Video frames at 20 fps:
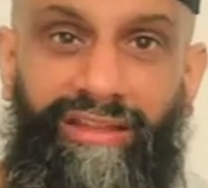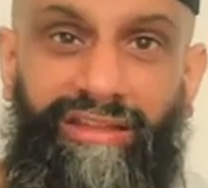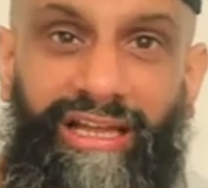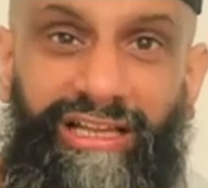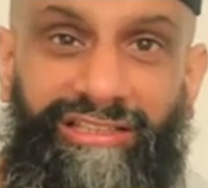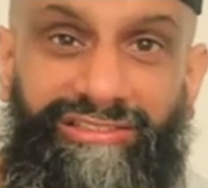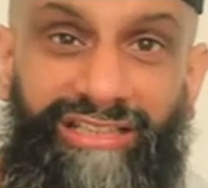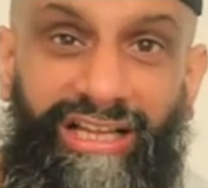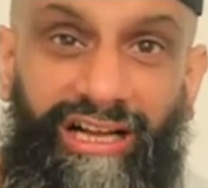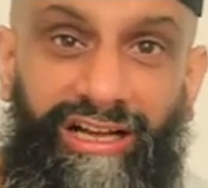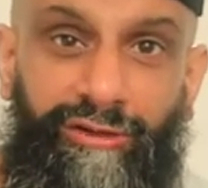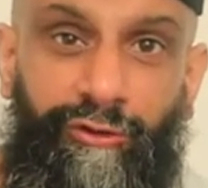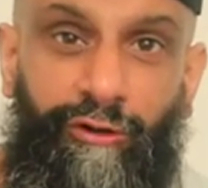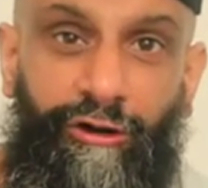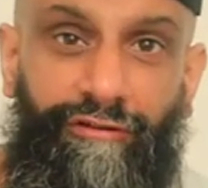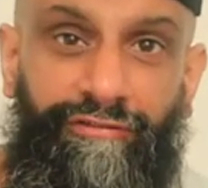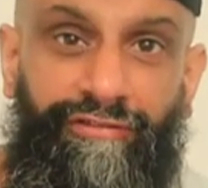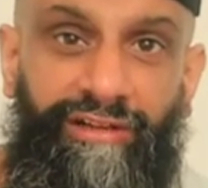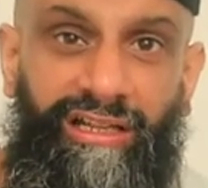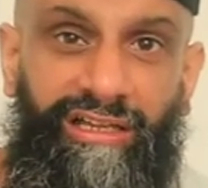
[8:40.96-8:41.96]
that's that
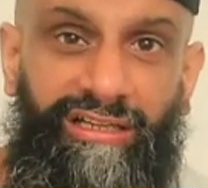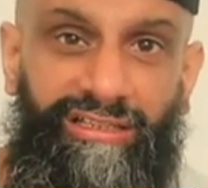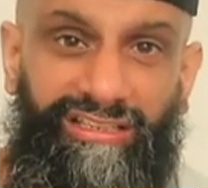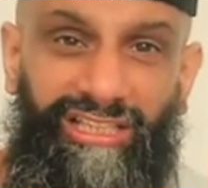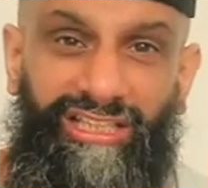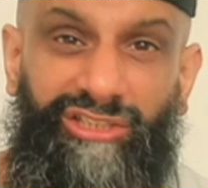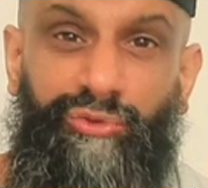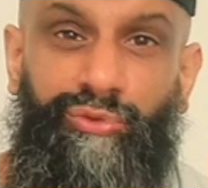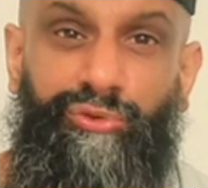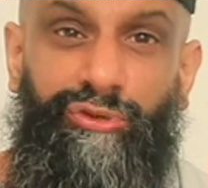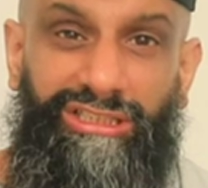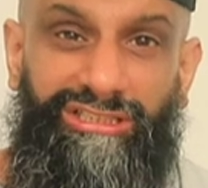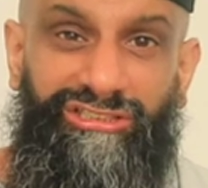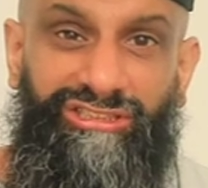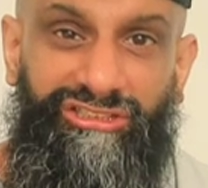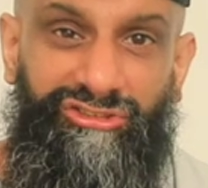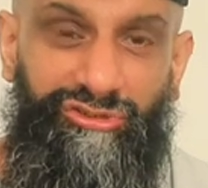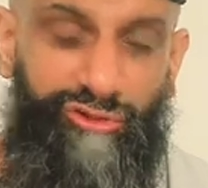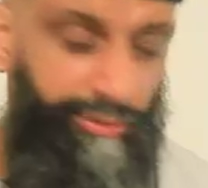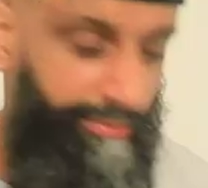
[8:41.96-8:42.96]
cough that was
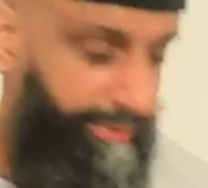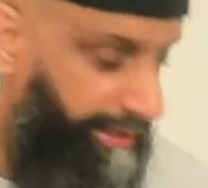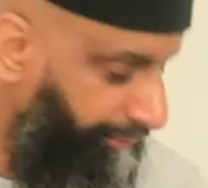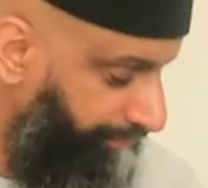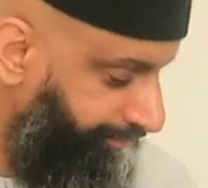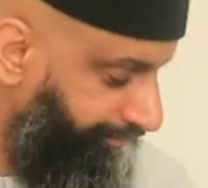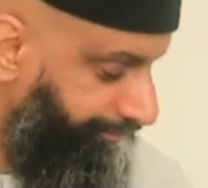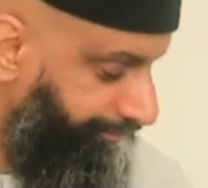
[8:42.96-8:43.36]
waiting to come out.